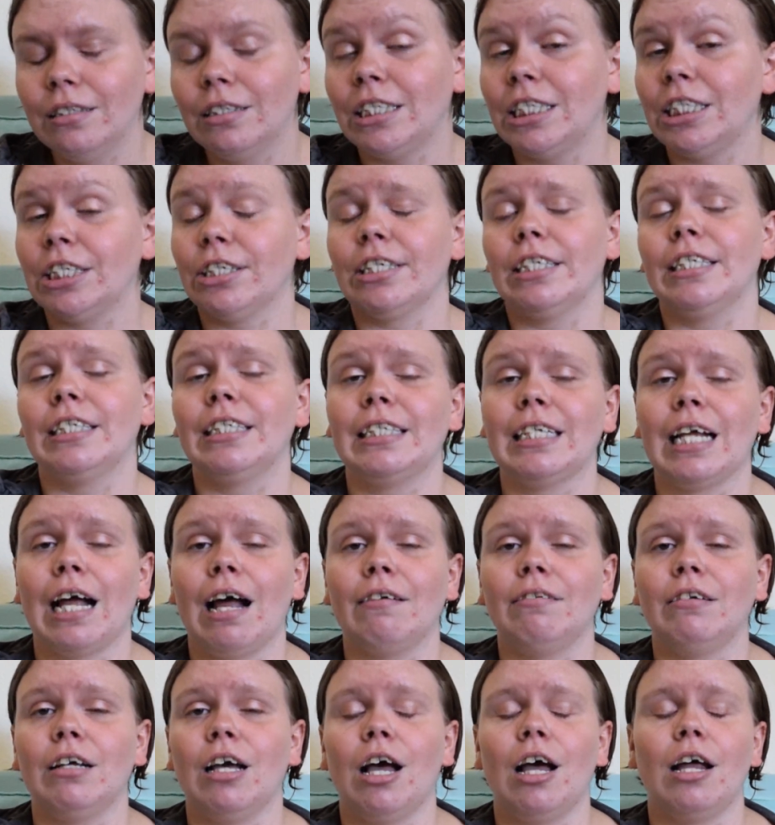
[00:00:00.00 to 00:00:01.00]
series that
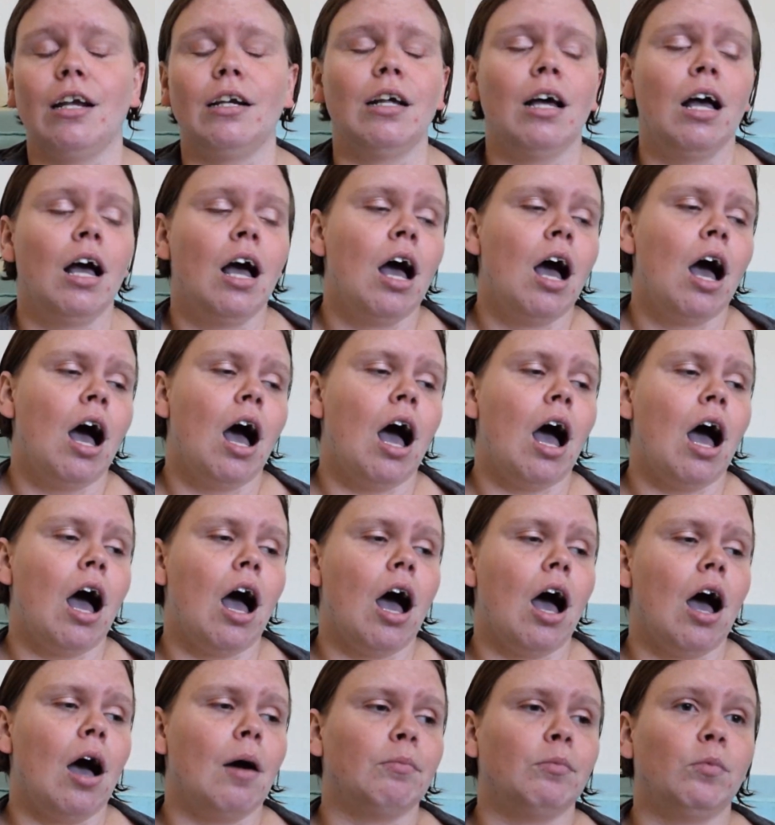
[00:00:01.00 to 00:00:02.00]
I've done,
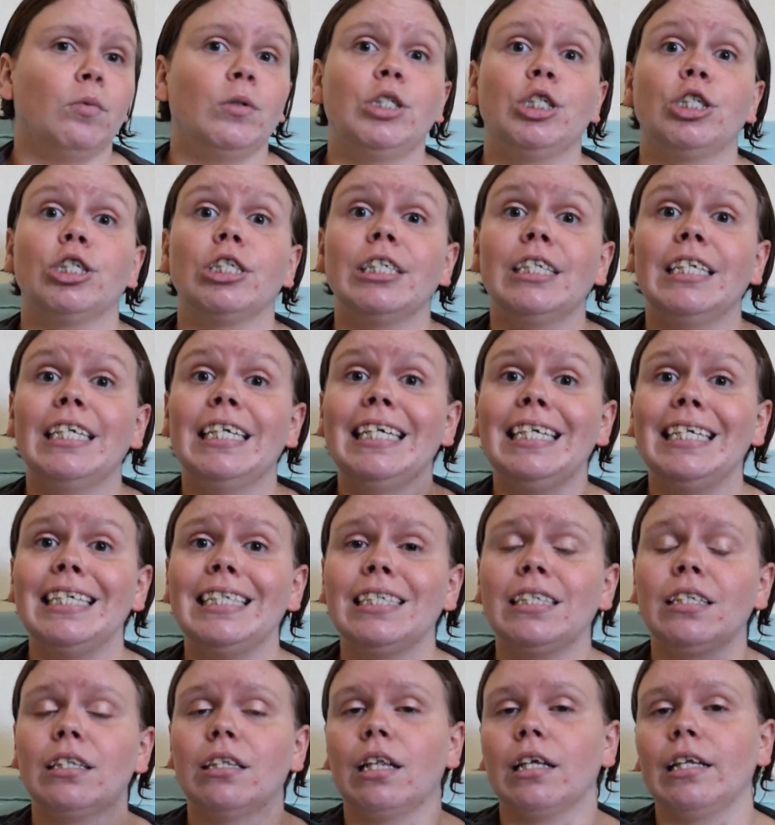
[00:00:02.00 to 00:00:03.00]
which
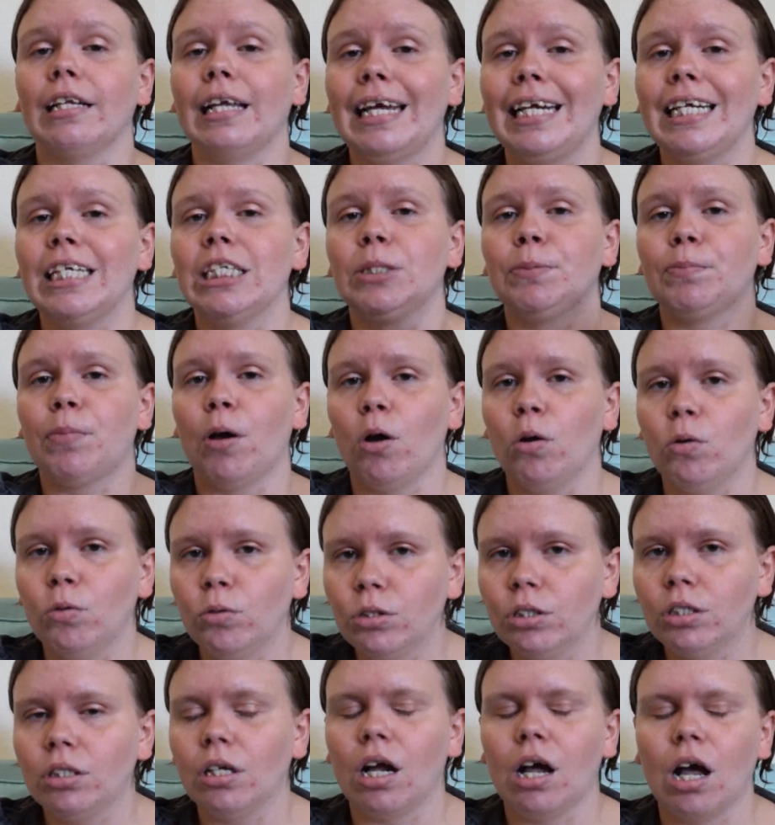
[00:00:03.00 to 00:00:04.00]
is the latest
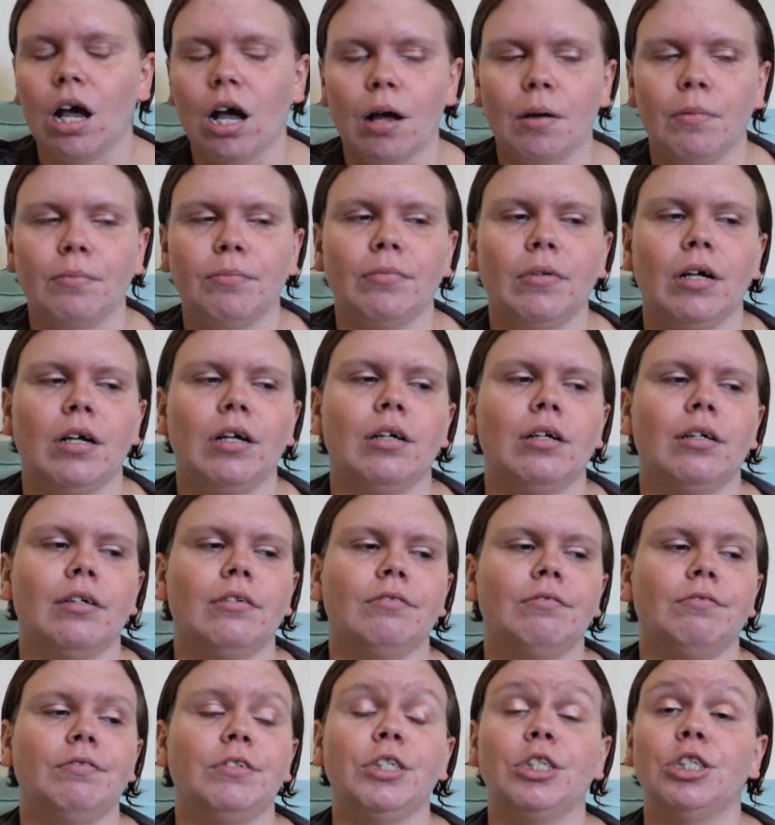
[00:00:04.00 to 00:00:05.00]
post
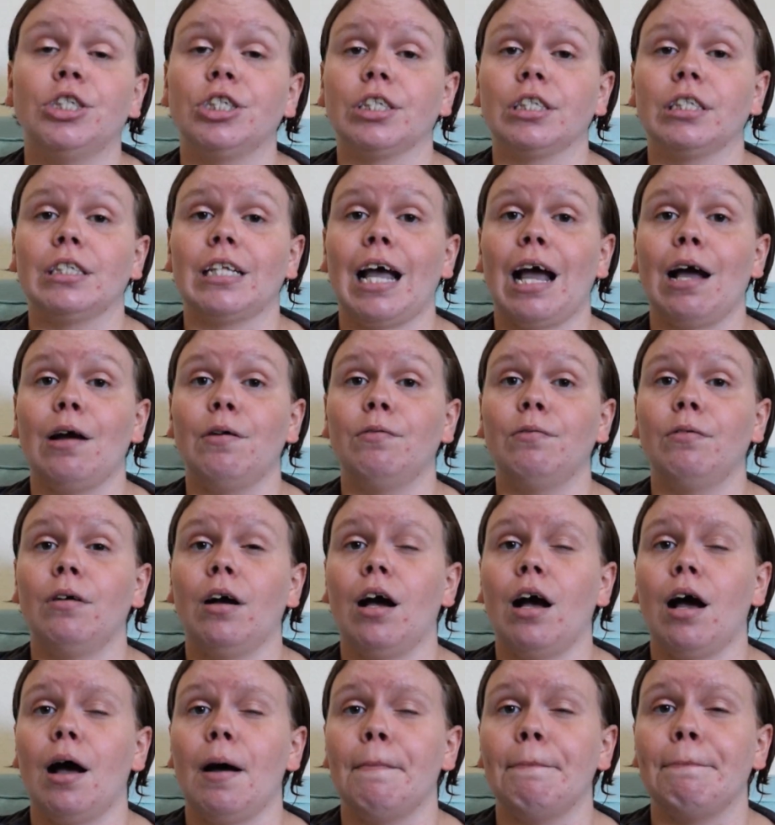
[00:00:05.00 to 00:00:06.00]
featuring that
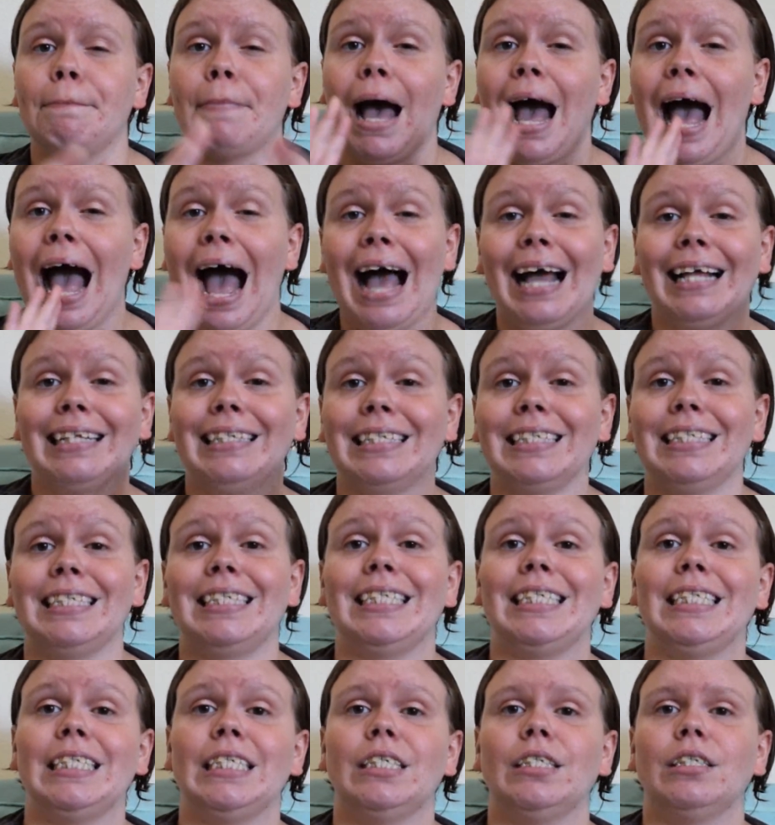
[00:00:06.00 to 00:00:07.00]
behind the
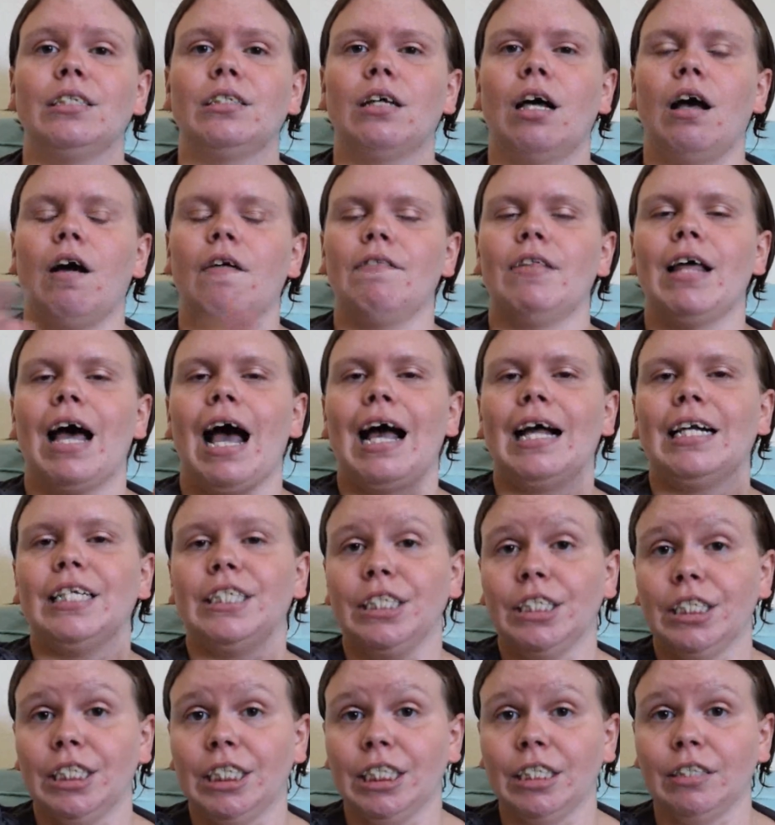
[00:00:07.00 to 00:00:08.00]
scenes of the
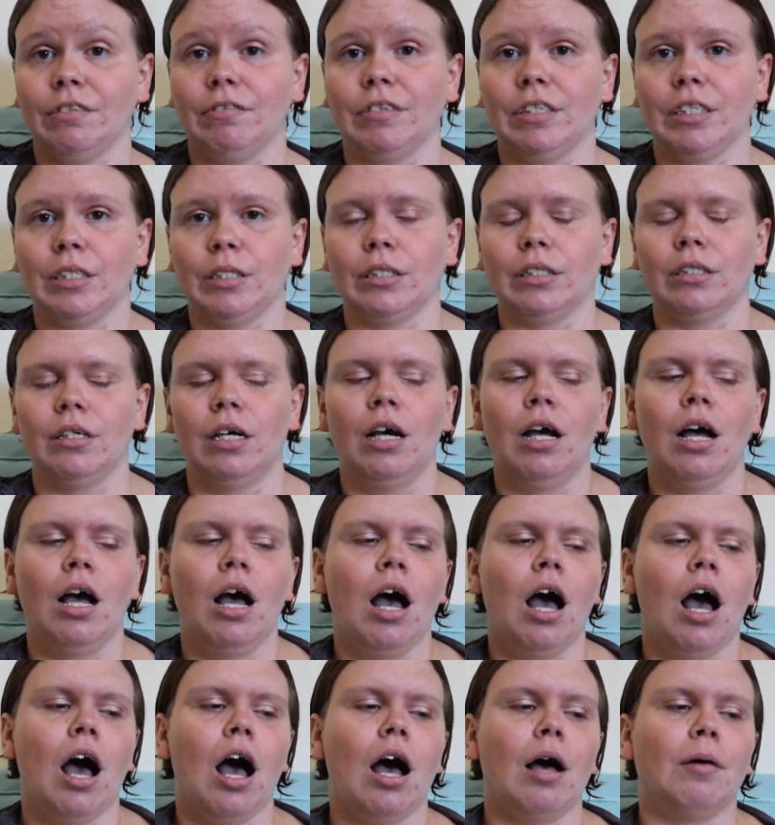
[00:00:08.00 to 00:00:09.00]
IGTV
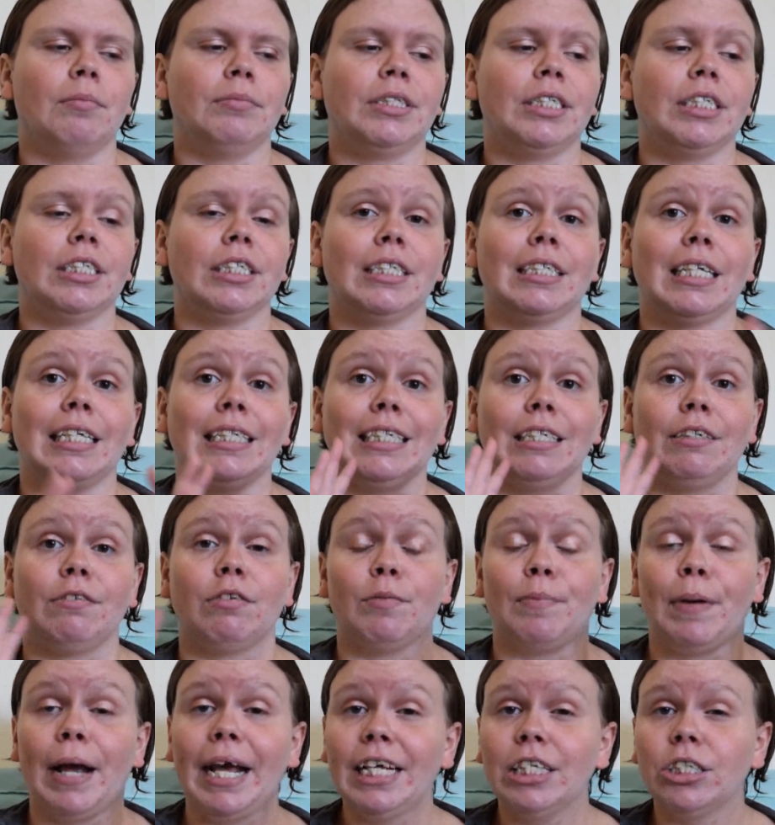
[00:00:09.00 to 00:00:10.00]
series I did for
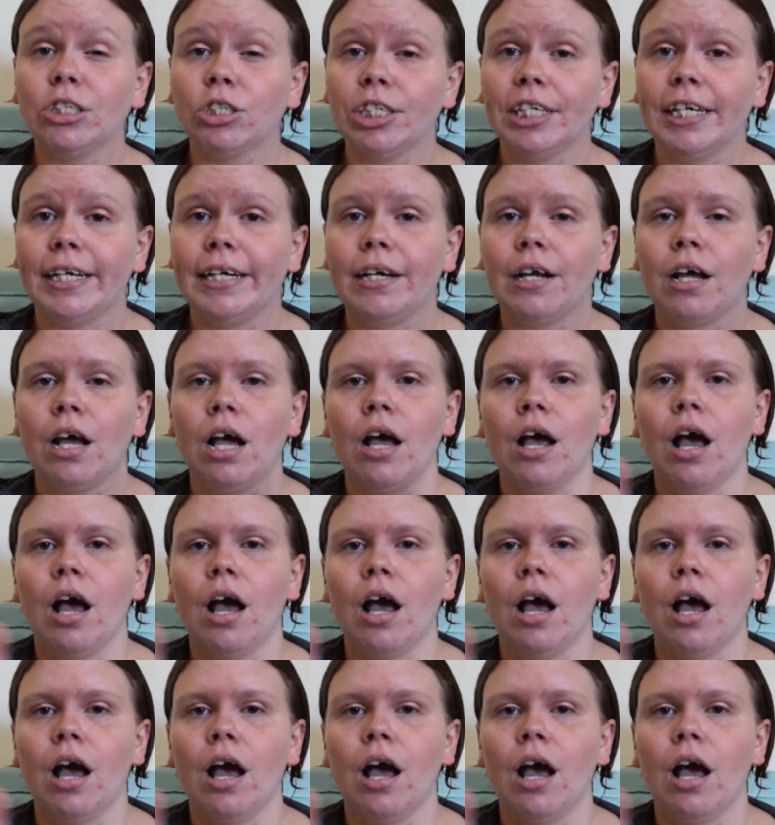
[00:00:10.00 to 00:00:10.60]
Patreon.